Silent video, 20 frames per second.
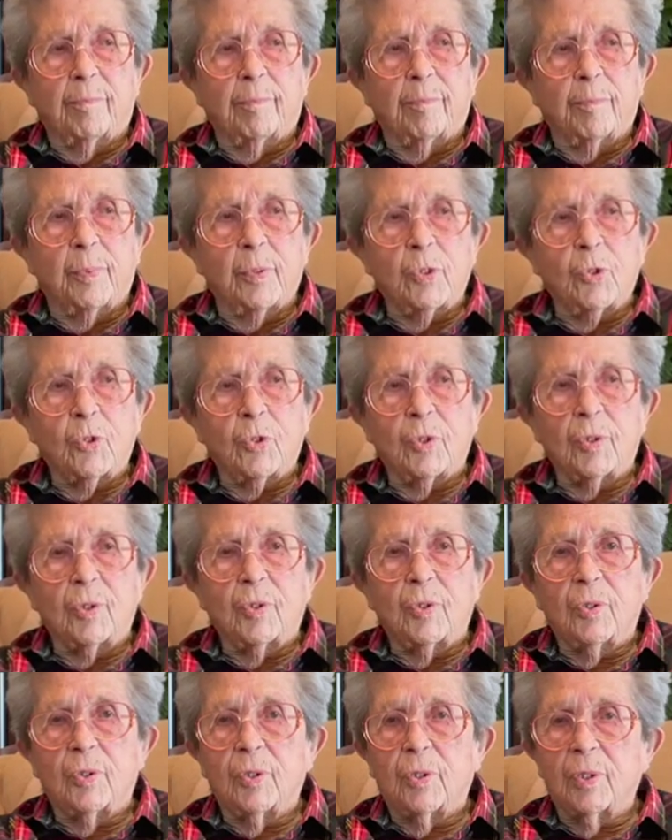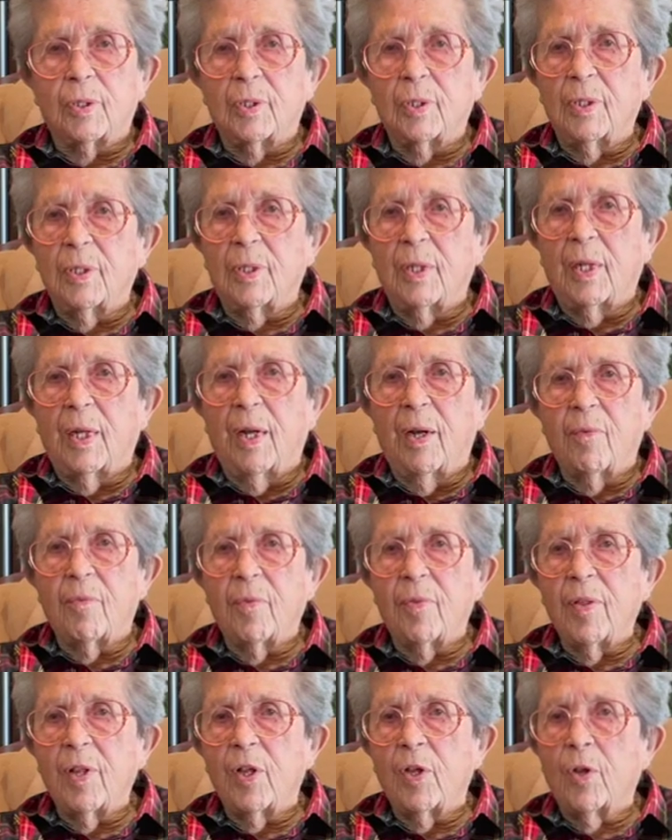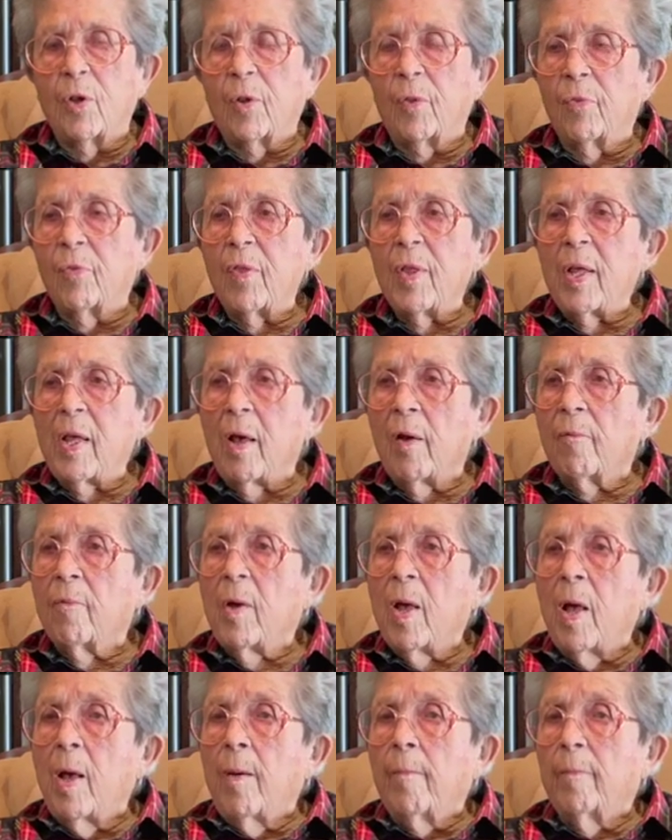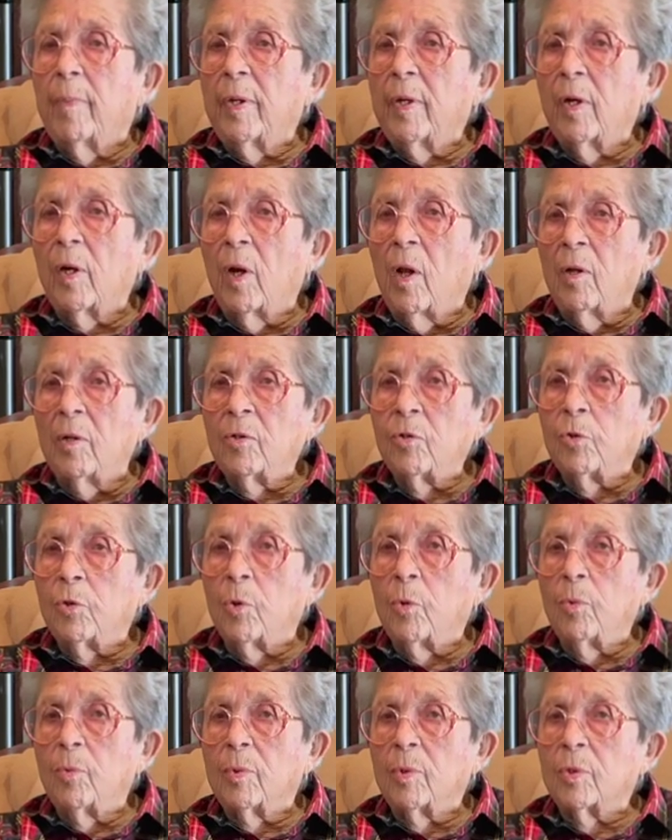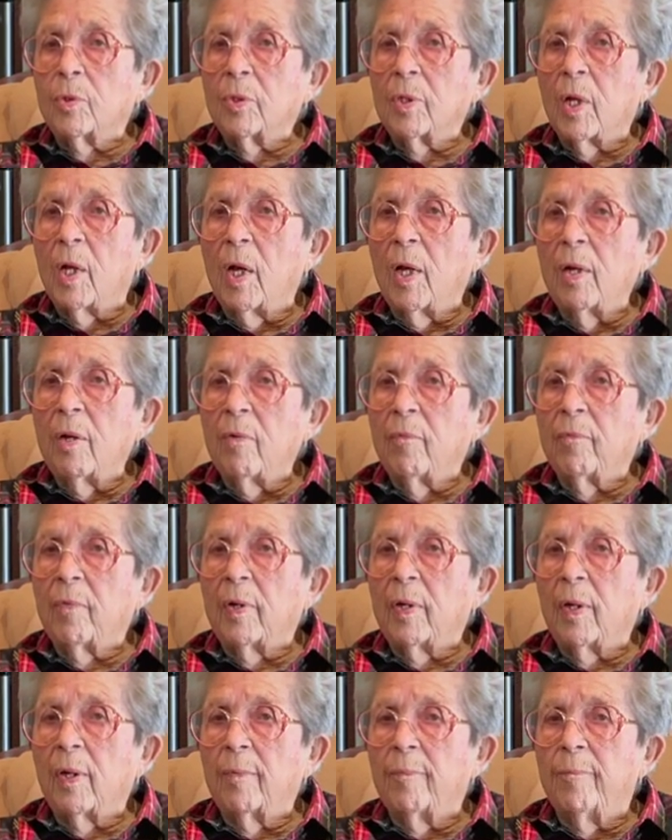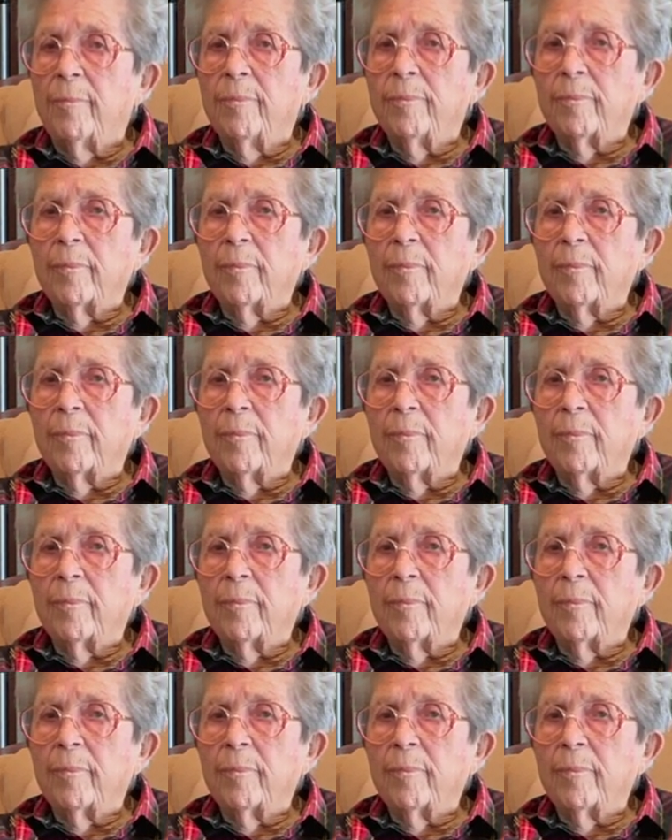bushes and everything you can think of, but it also was kind of a